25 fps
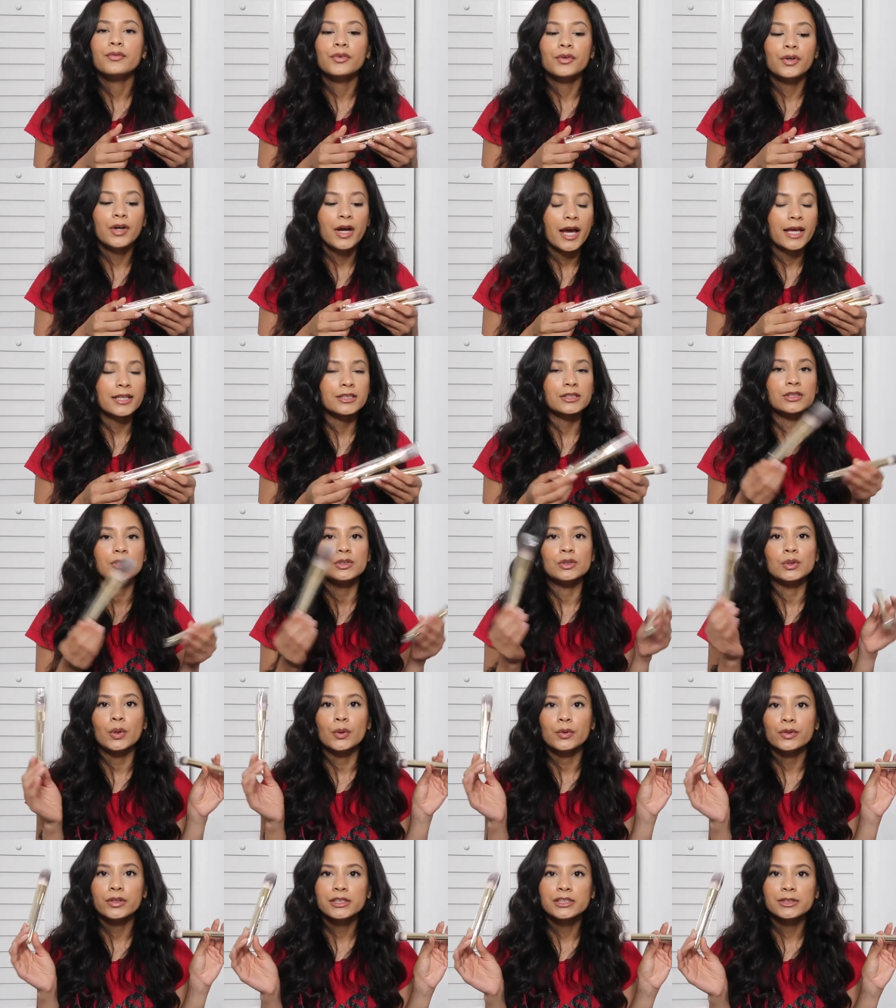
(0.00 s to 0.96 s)
you guys
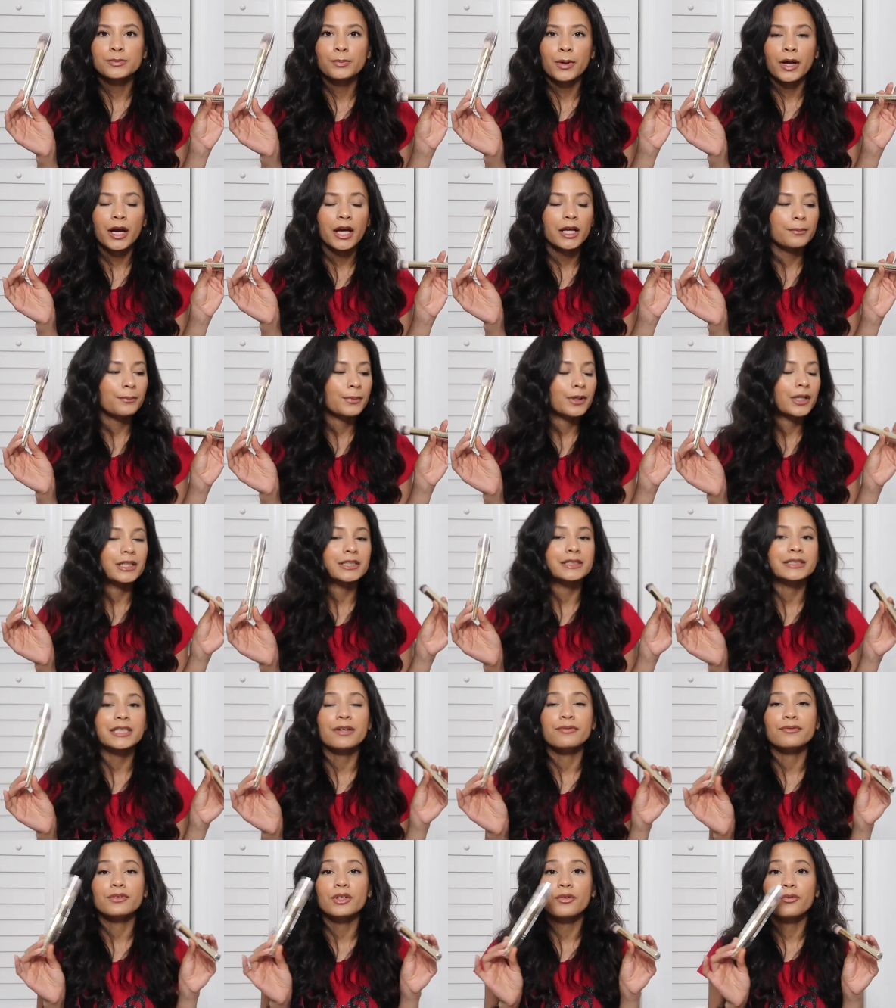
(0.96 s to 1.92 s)
know this brand because
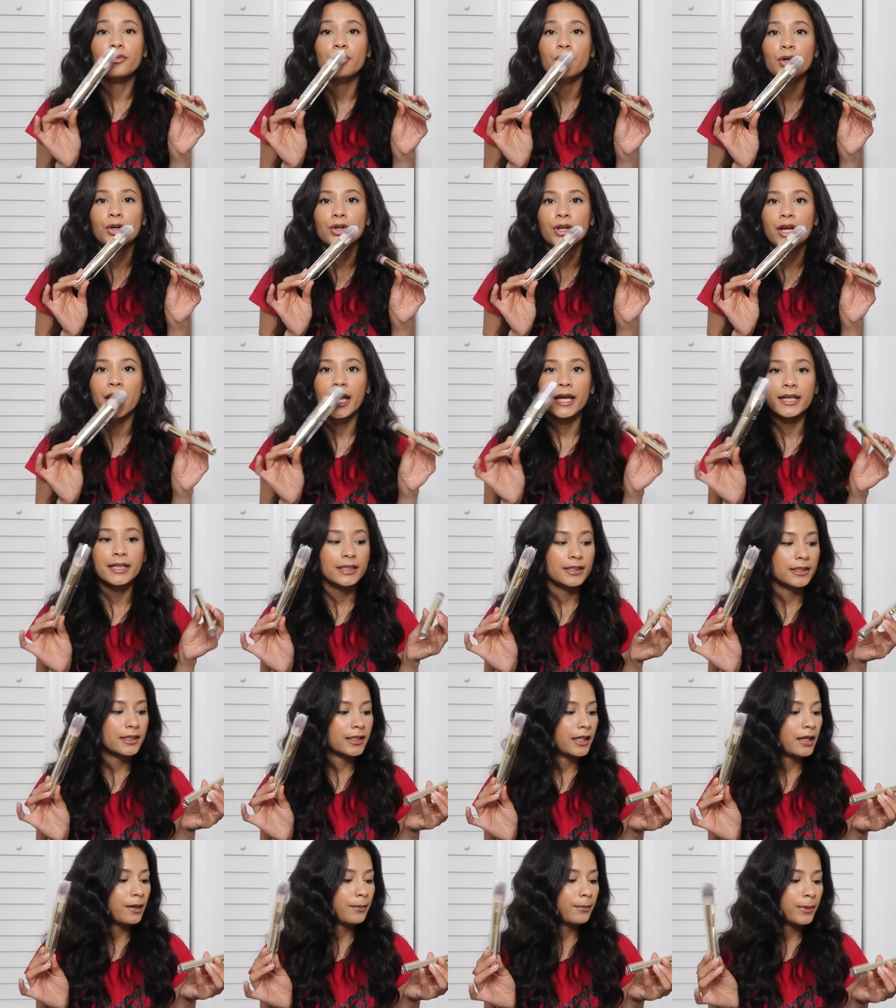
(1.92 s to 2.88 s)
I've never heard
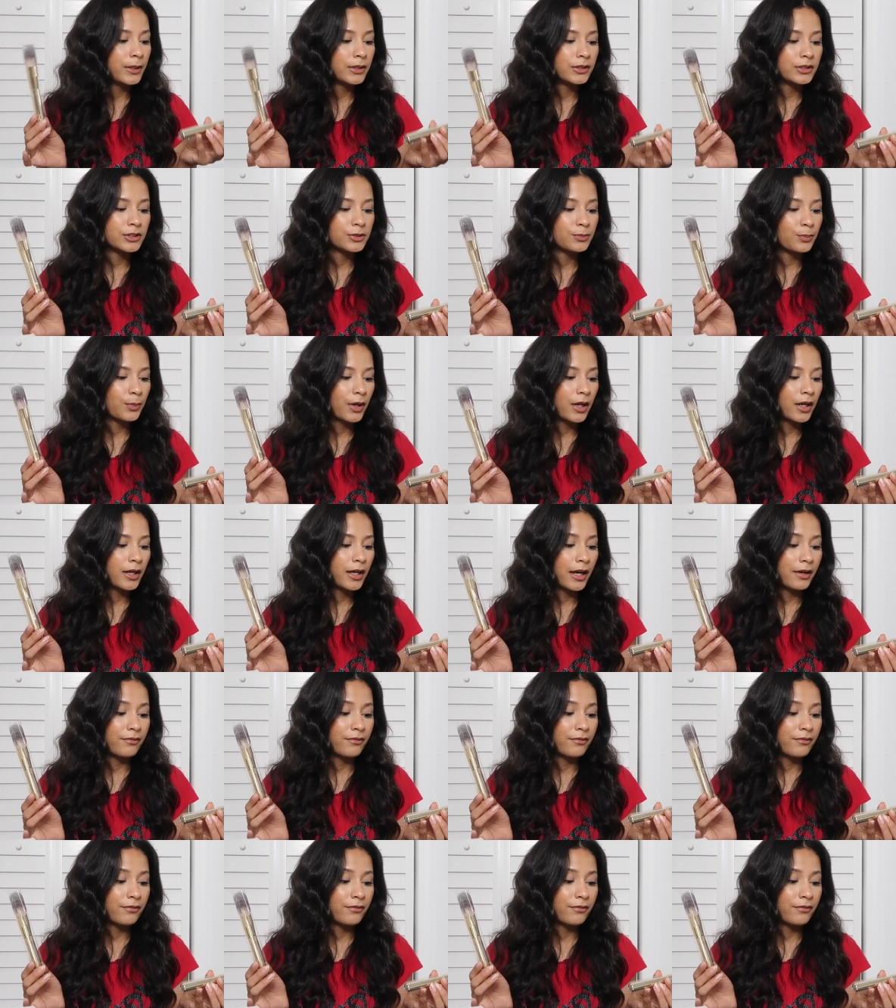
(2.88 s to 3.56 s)
anything about this brand.